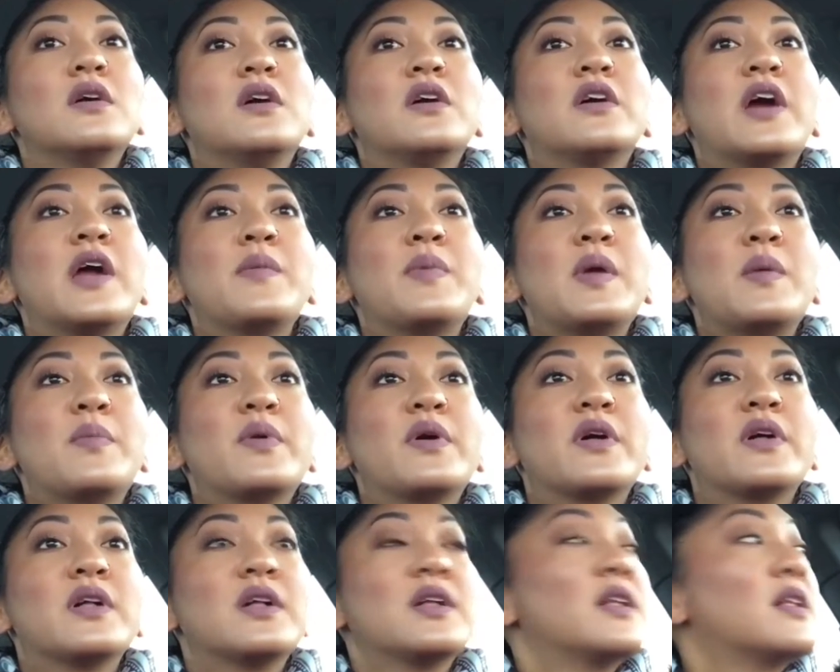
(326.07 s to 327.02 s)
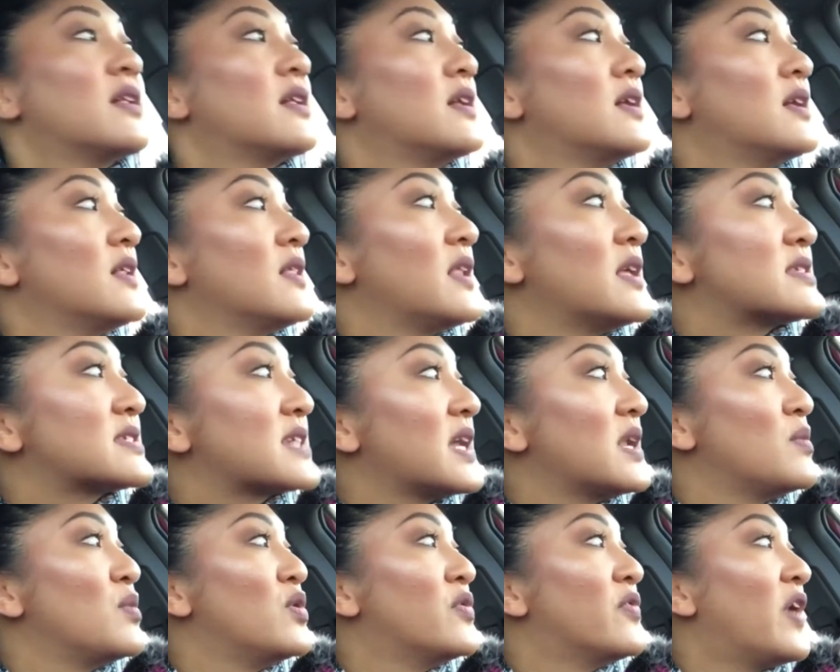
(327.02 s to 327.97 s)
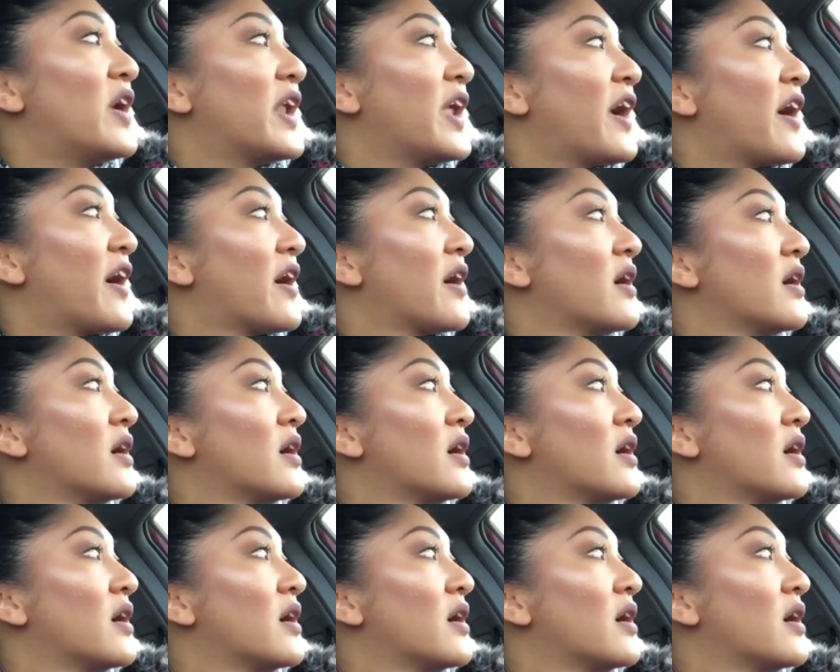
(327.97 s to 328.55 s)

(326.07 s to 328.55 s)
All right, people, let's get a move on here.